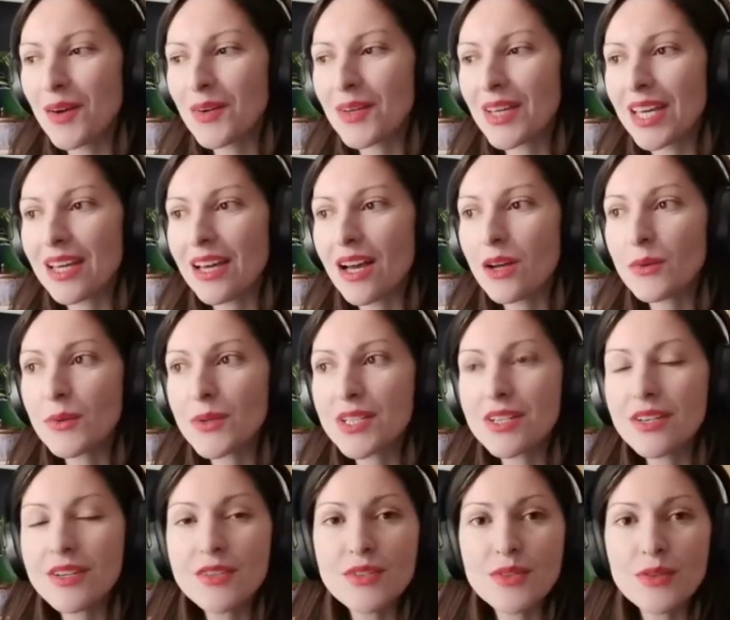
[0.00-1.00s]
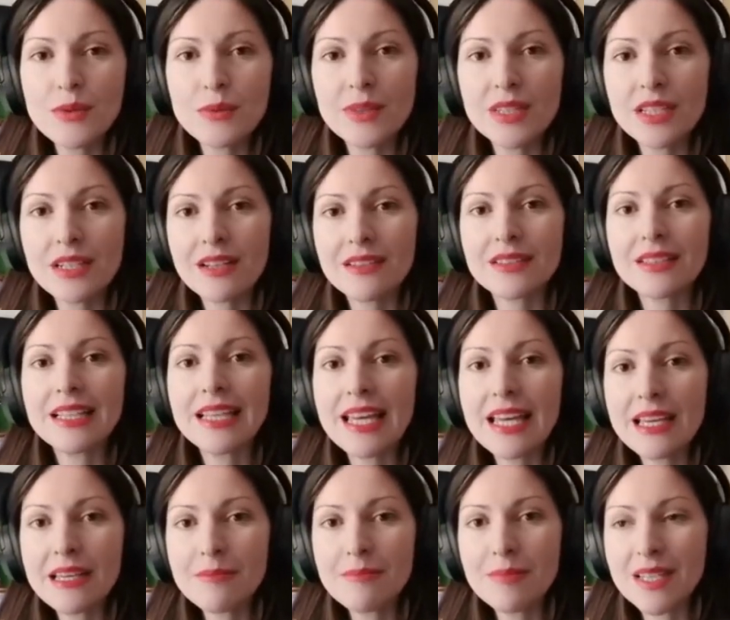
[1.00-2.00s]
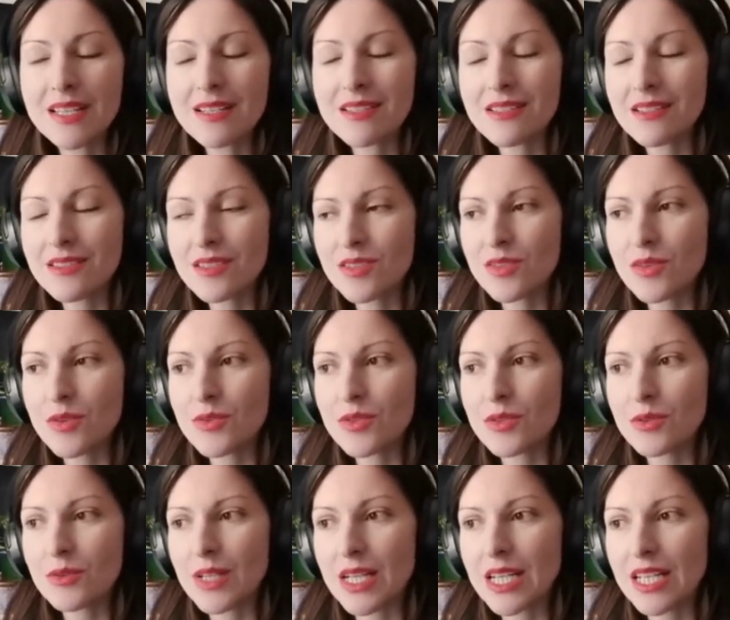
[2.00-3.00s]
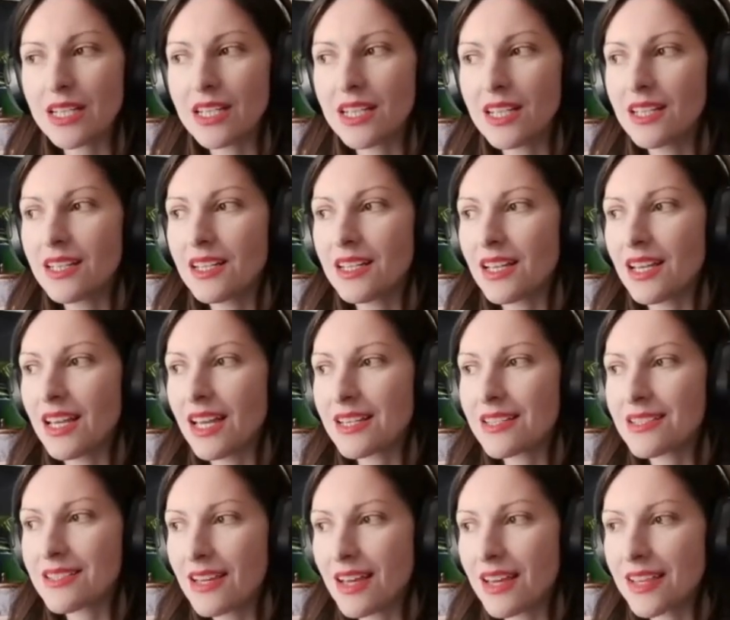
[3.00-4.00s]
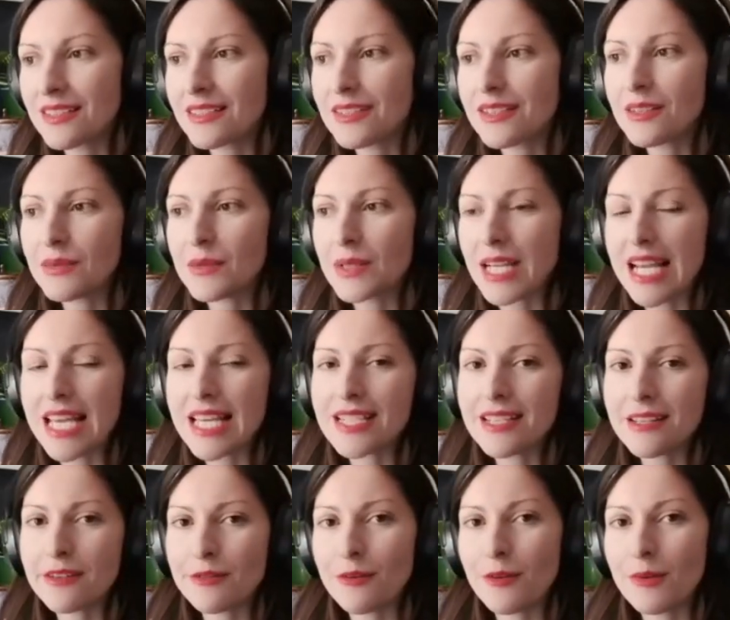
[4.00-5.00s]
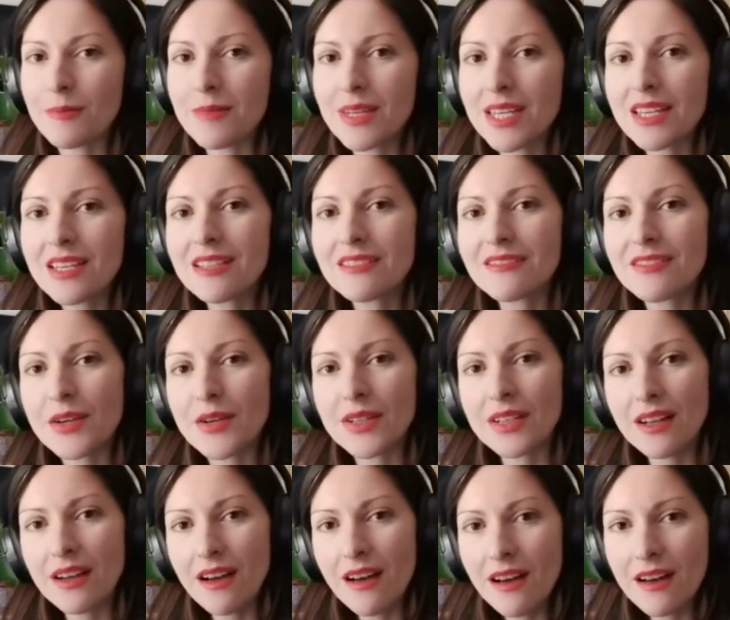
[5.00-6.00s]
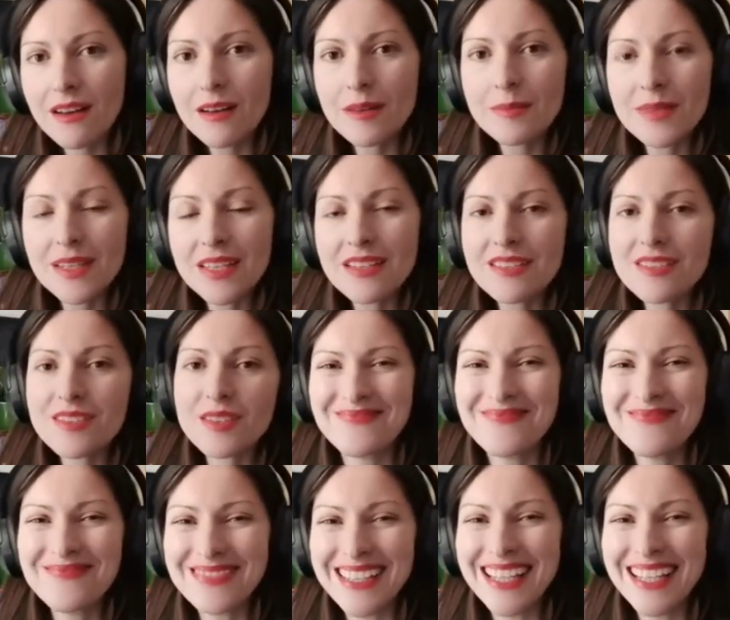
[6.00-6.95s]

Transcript: Okay, I'll return soon with another game, because this is also really anxiety releasing for me and very calming.